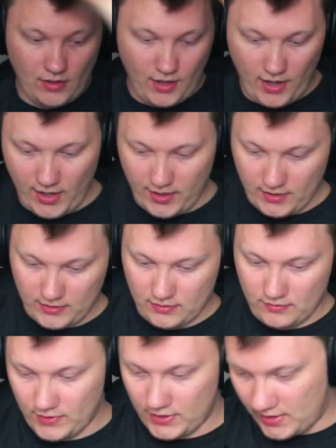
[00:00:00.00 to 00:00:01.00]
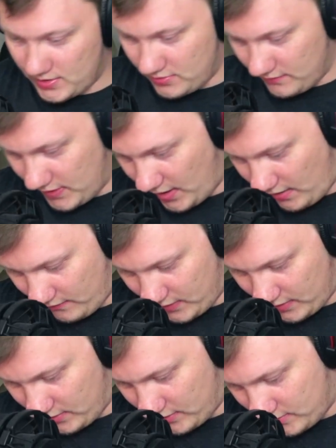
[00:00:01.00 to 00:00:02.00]
And what else do we have
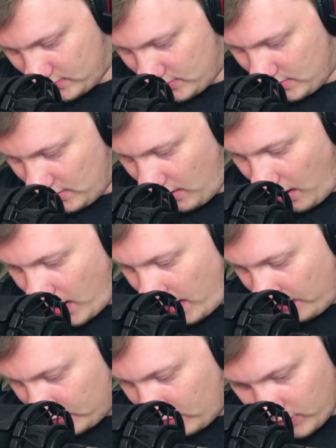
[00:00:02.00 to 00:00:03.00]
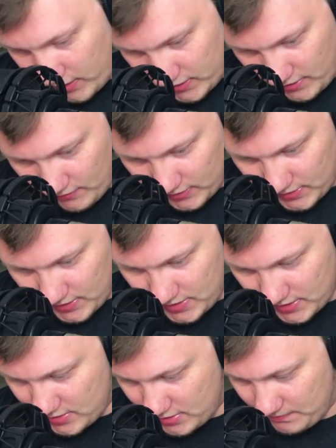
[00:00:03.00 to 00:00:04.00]
here? I have no idea what this
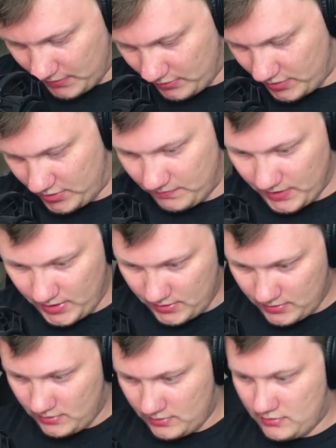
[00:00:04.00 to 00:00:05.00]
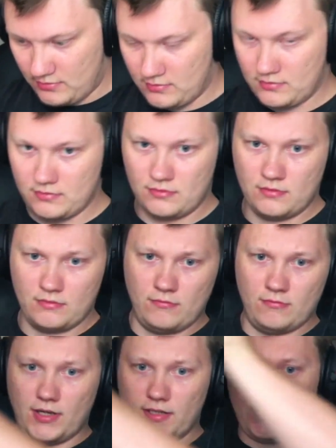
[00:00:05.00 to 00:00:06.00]
is supposed to be.
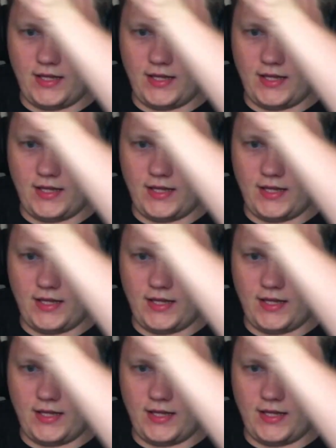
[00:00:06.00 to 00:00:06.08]
What?